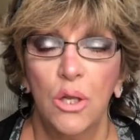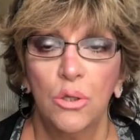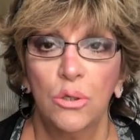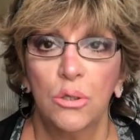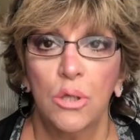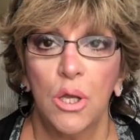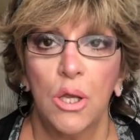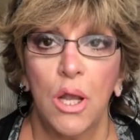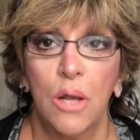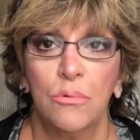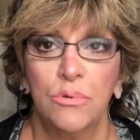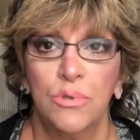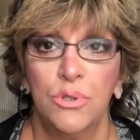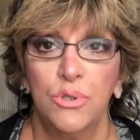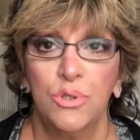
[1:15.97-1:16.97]
look like I
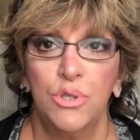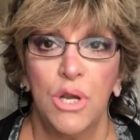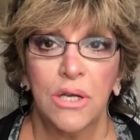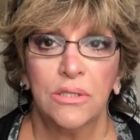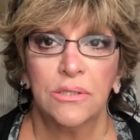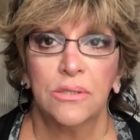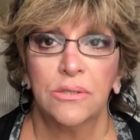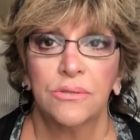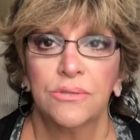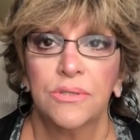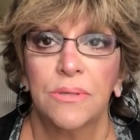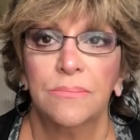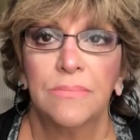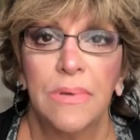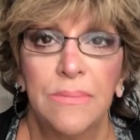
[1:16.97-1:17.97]
was injected or
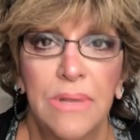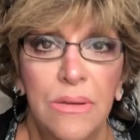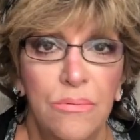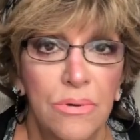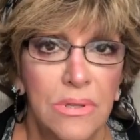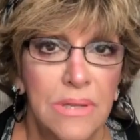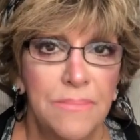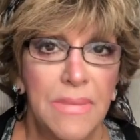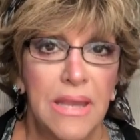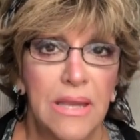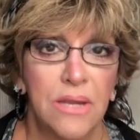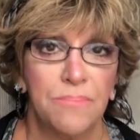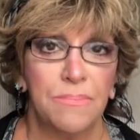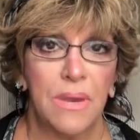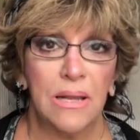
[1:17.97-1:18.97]
something. I mean, they really
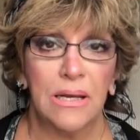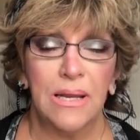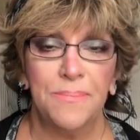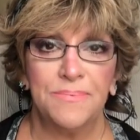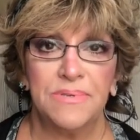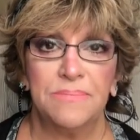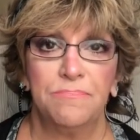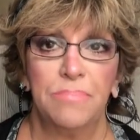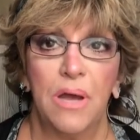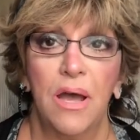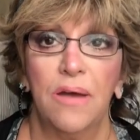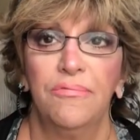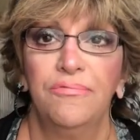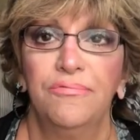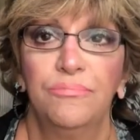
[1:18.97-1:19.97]
make my lips
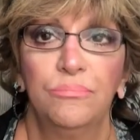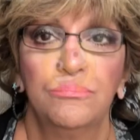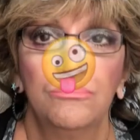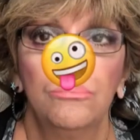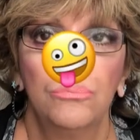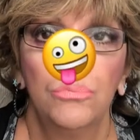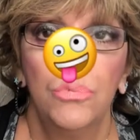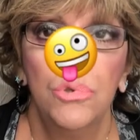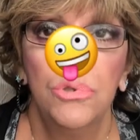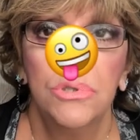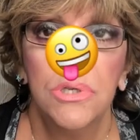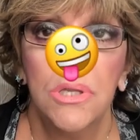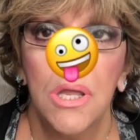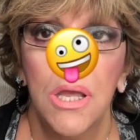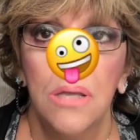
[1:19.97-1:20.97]
puff. You
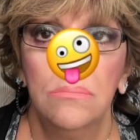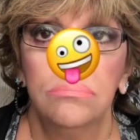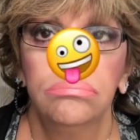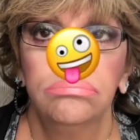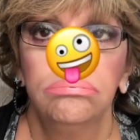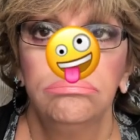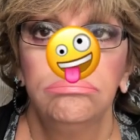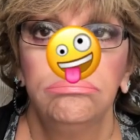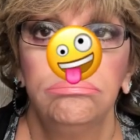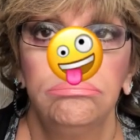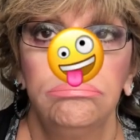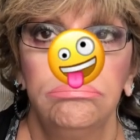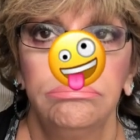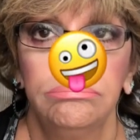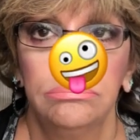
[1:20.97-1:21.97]
see that?
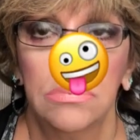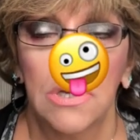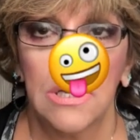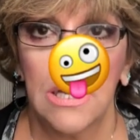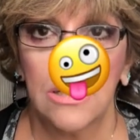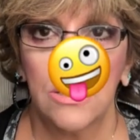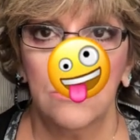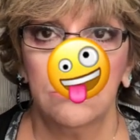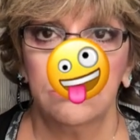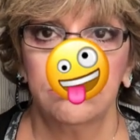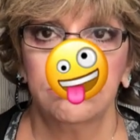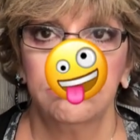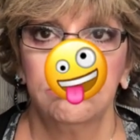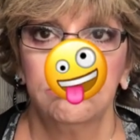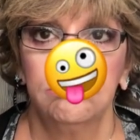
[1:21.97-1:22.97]
Like
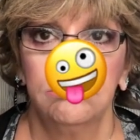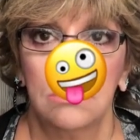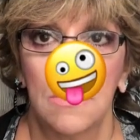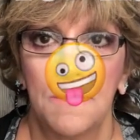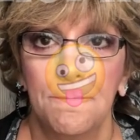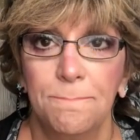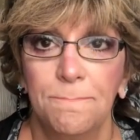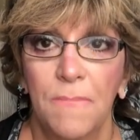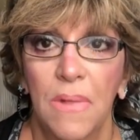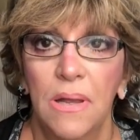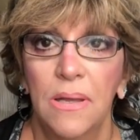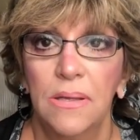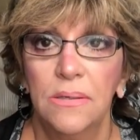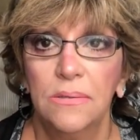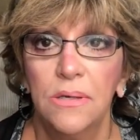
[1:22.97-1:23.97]

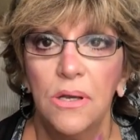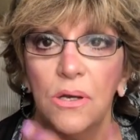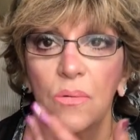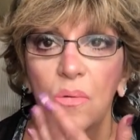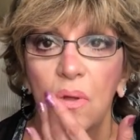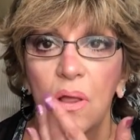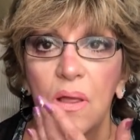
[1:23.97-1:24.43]
I don't know.